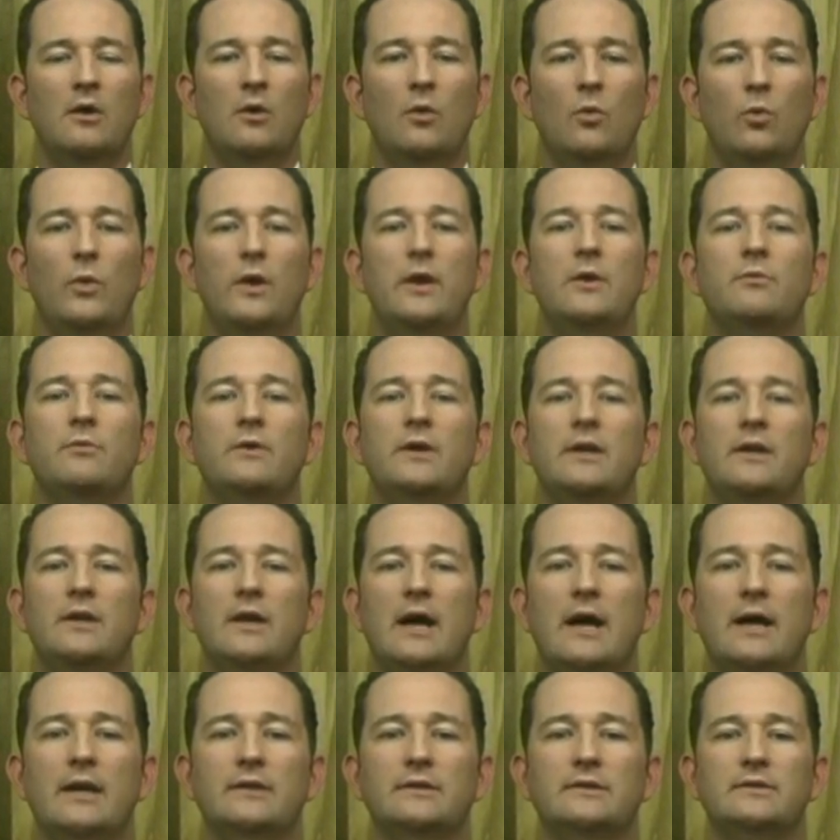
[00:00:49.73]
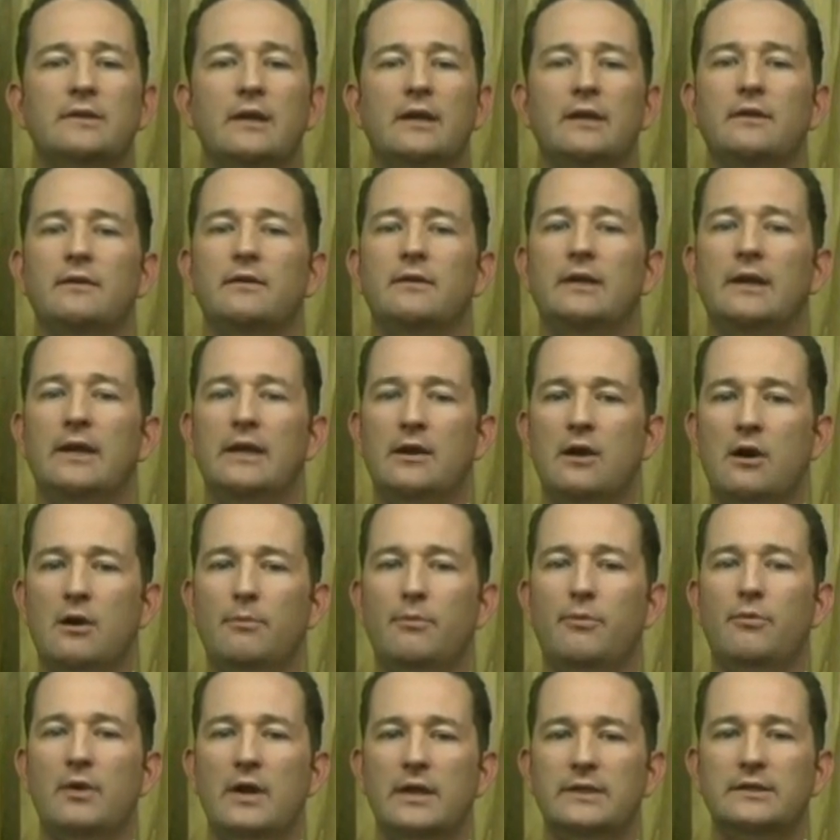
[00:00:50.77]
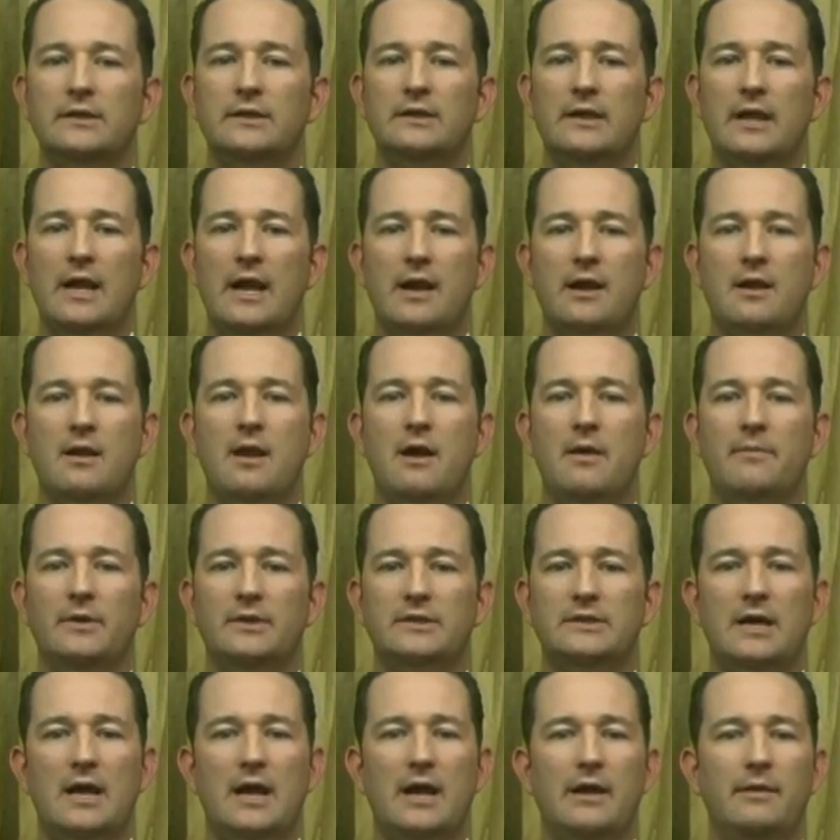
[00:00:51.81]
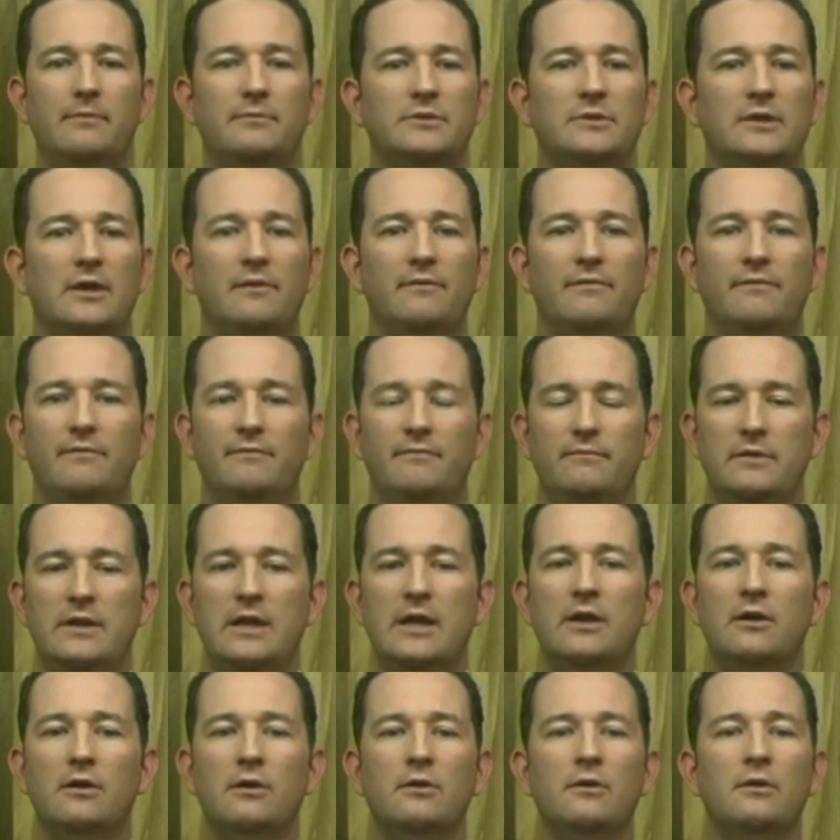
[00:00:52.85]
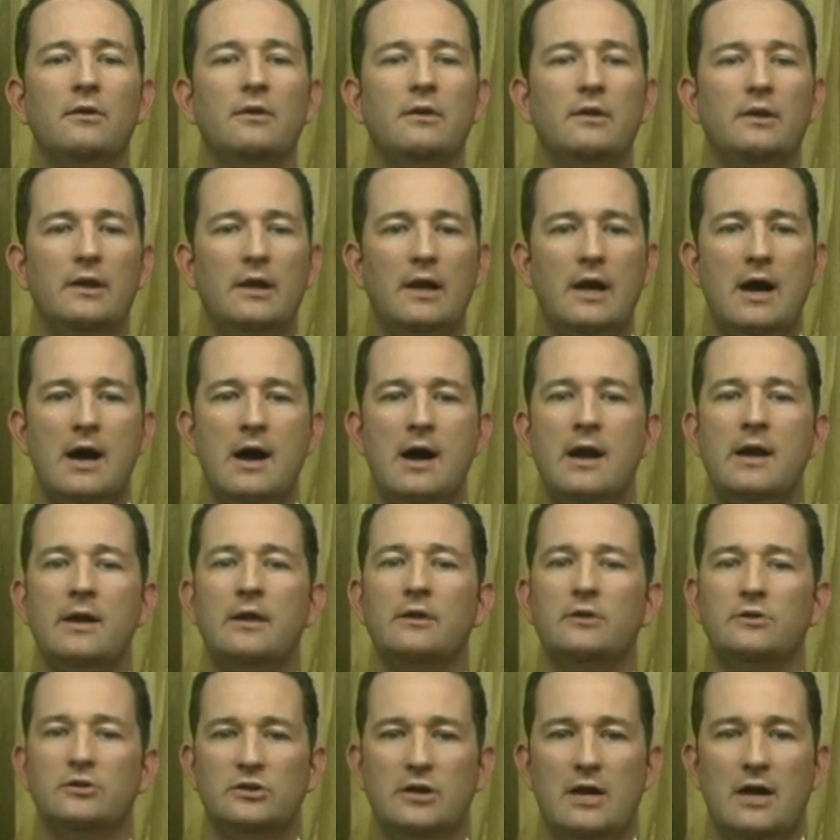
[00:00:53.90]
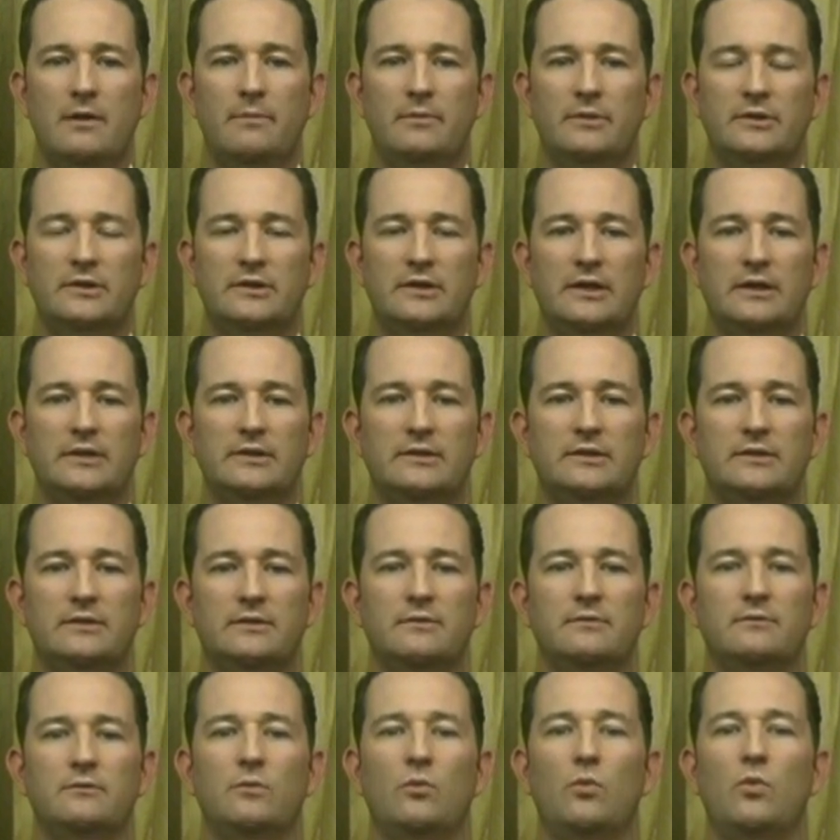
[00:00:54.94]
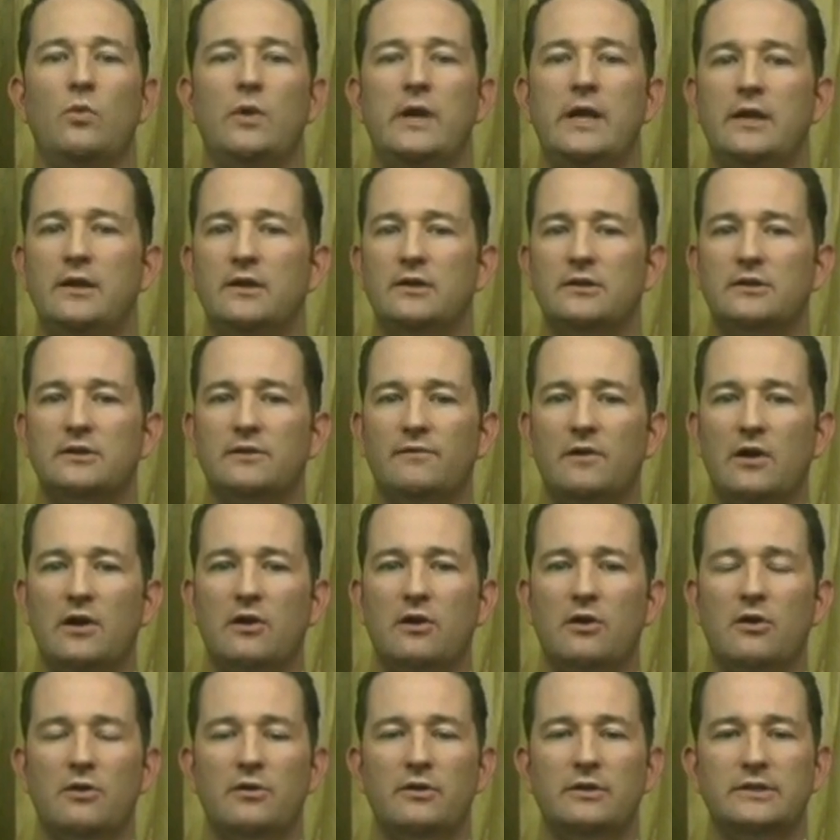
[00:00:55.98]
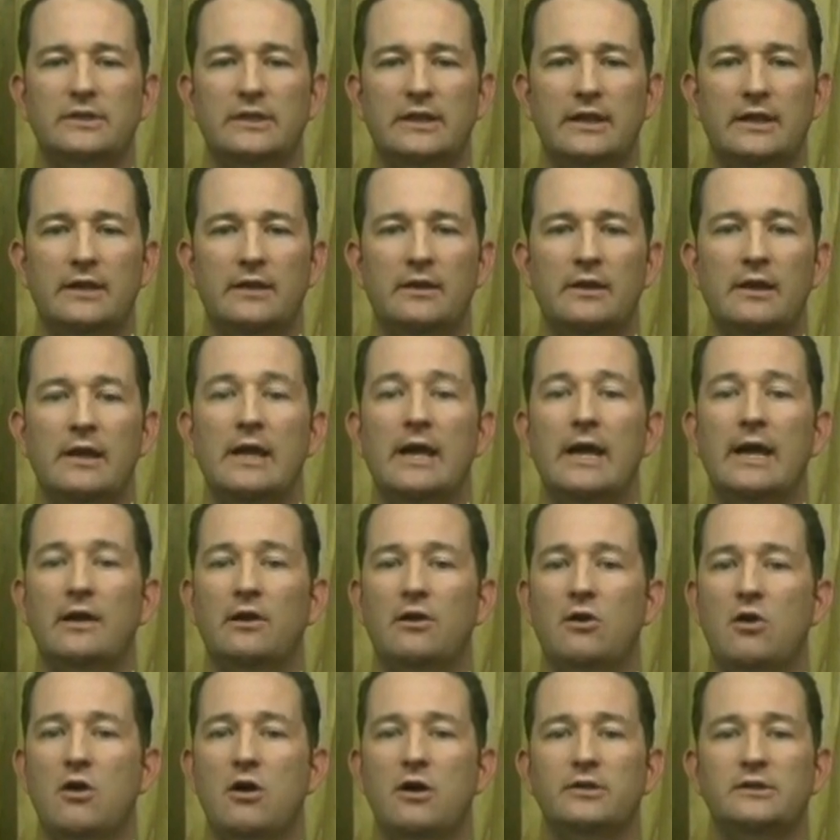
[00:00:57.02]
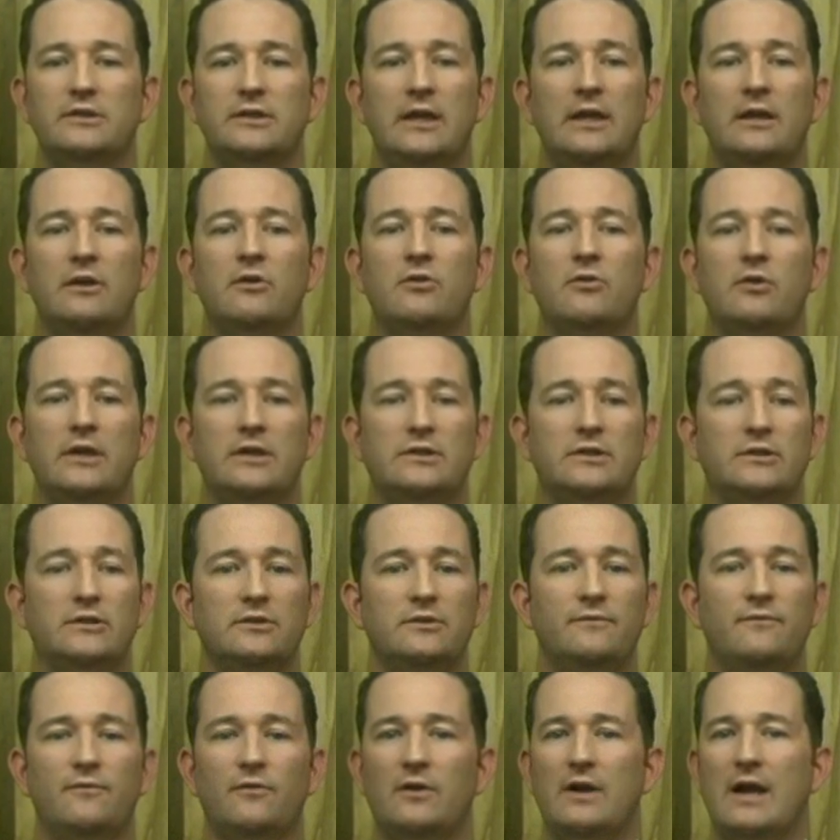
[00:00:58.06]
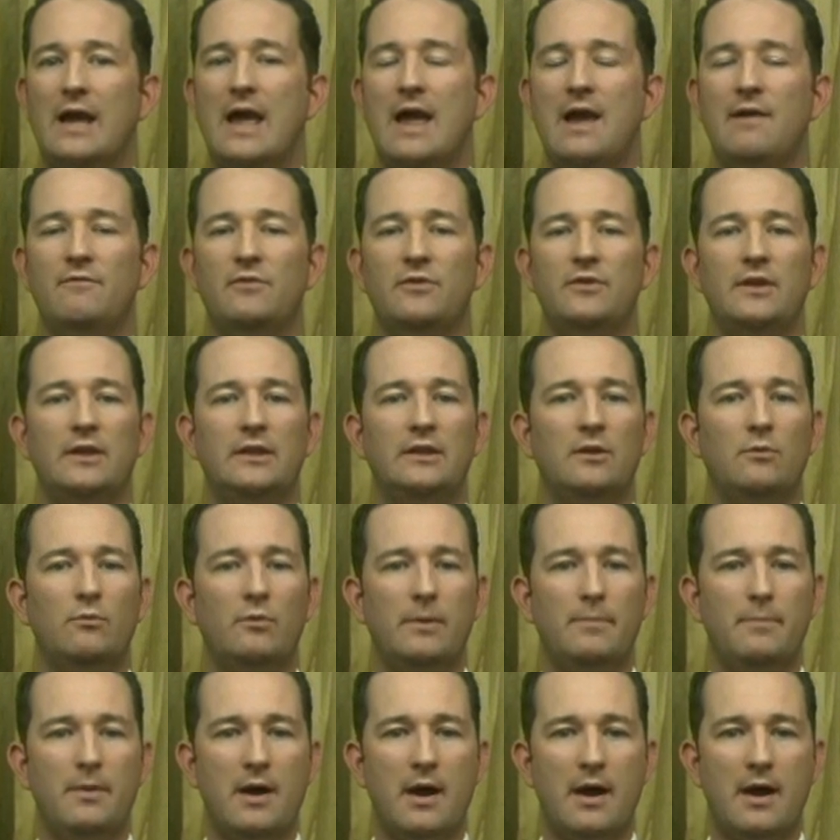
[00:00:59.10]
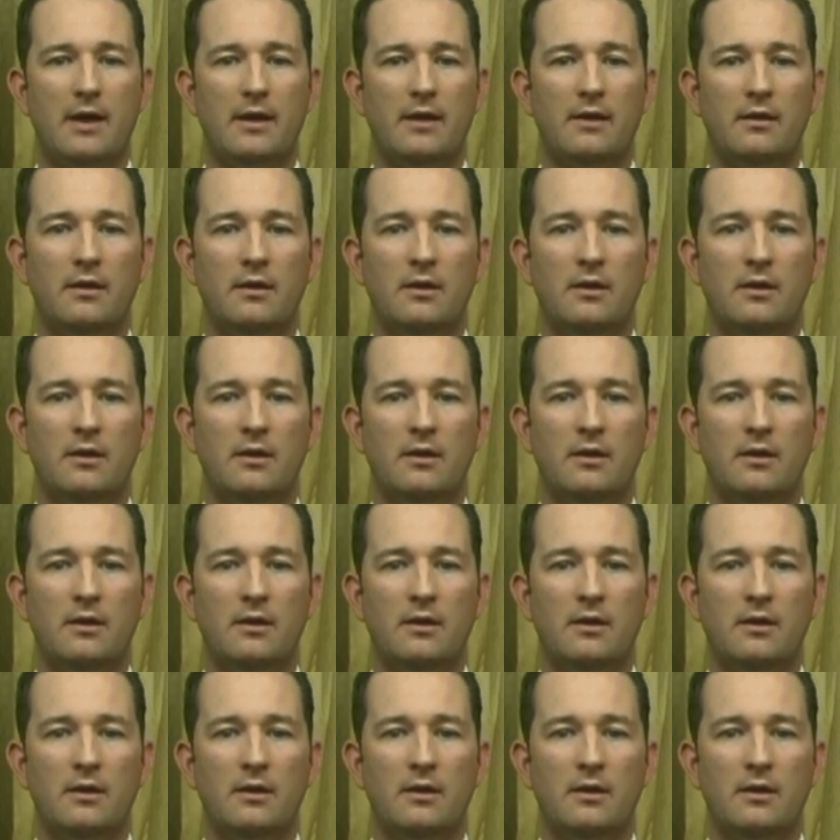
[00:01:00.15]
We realize that in our present economic times of near high joblessness, weakness of our currency, and cost increases for everything that we buy,